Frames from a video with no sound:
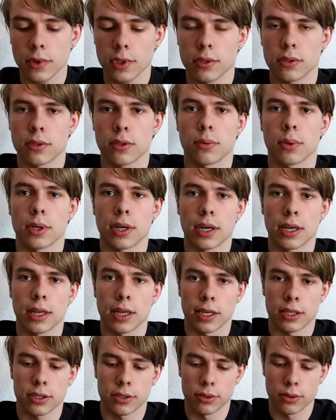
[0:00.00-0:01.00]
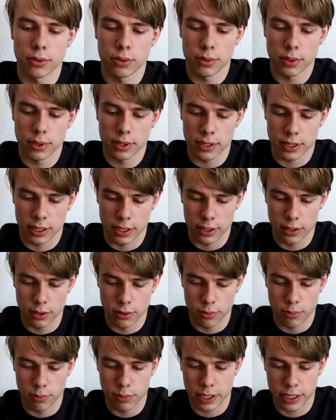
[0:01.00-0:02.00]
So what I like to do is I
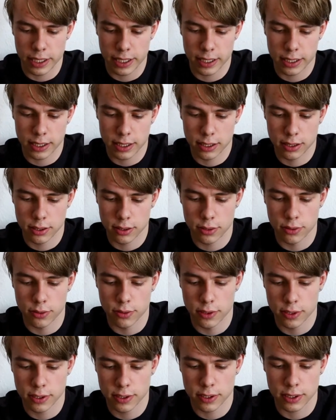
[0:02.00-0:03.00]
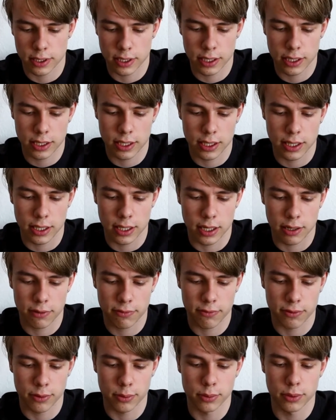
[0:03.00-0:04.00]
go back to this side and then I
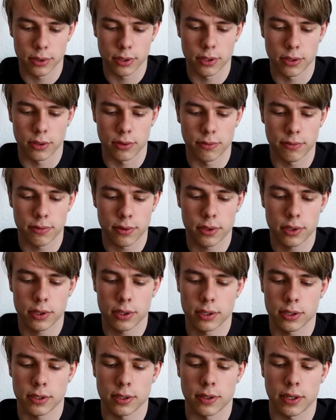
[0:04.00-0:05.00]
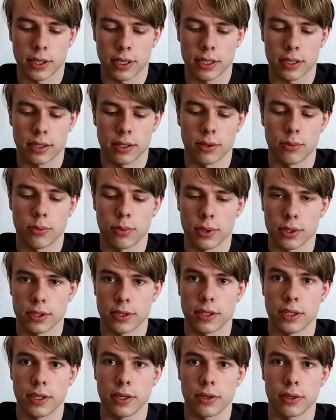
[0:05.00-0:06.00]
fold it over. So like it was
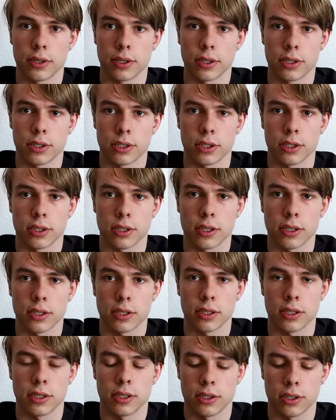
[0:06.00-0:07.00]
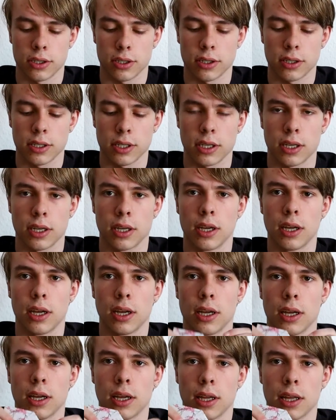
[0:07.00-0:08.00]
here initially,
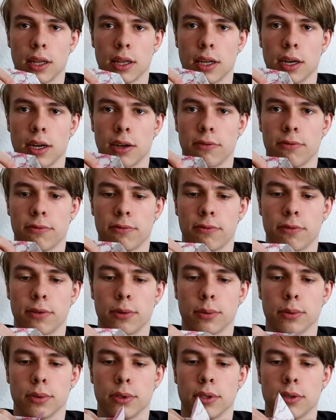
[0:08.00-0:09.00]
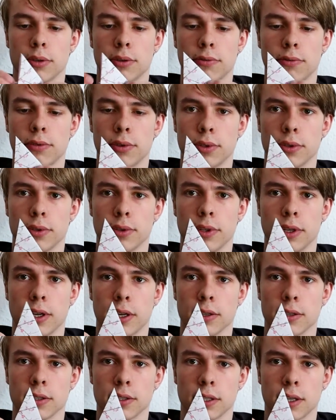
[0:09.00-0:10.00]
and then I fold it over to the
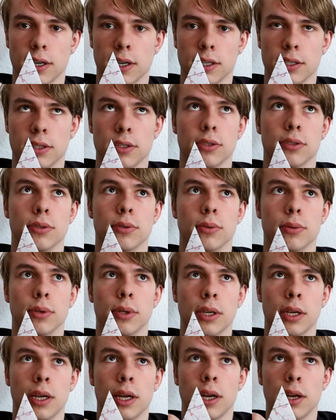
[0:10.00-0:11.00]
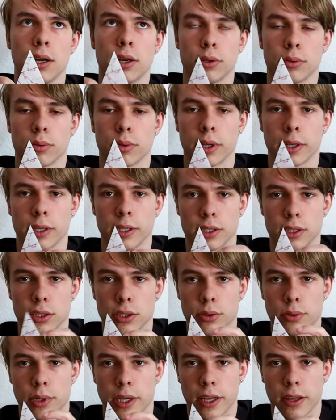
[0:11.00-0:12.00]
other side to really
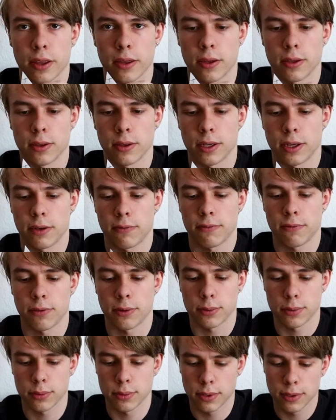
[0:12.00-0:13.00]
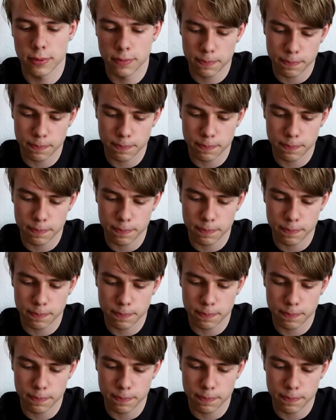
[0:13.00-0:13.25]
strengthen that fold.